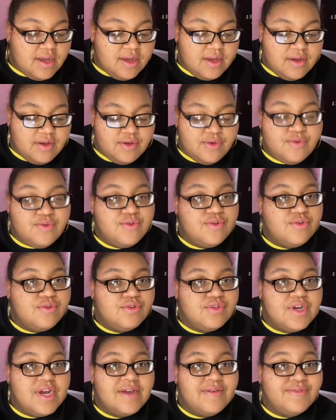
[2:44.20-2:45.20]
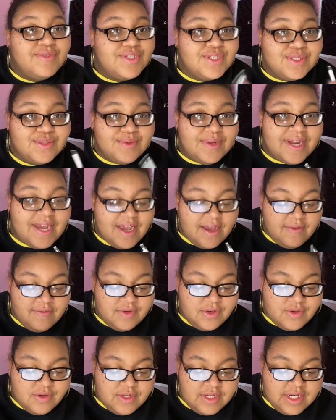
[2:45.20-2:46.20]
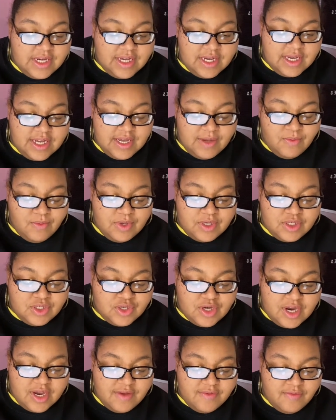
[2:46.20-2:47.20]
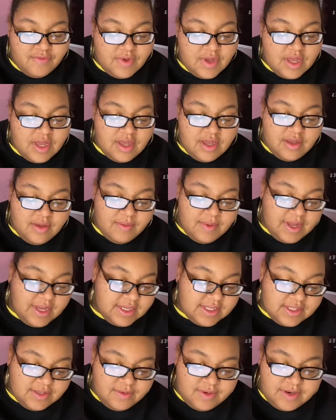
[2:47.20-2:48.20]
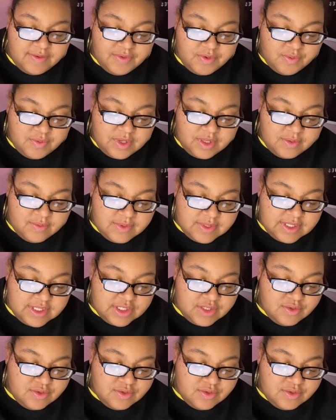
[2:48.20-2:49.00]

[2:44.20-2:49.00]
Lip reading: Google Drive, which is what I have it on, OneDrive, Box, or whatever the other one is.